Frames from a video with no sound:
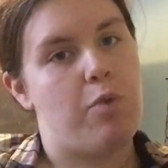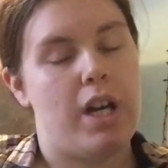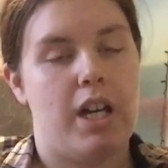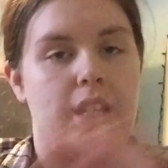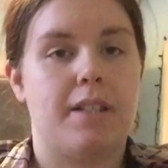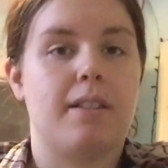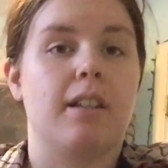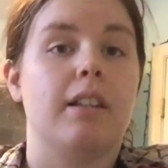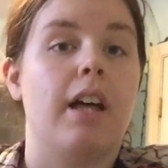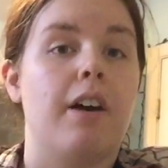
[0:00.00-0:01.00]
ways to
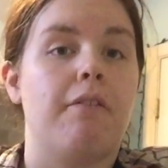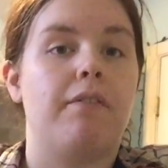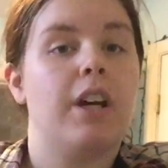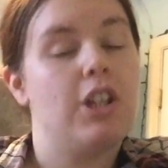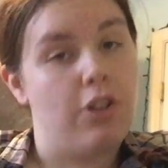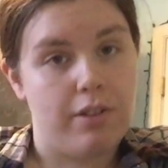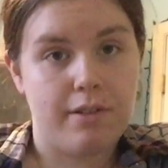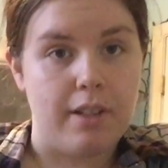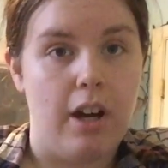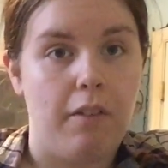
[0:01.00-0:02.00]
love
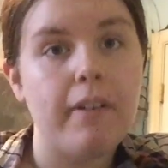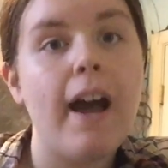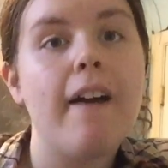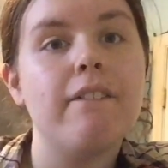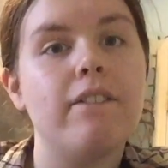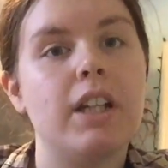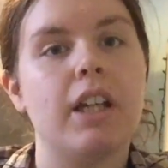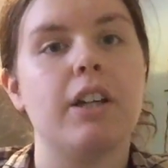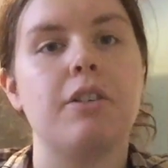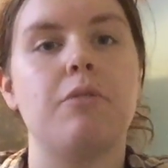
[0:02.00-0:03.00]
yourself
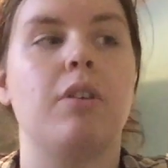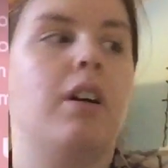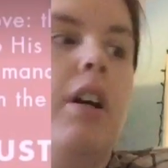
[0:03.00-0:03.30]
video.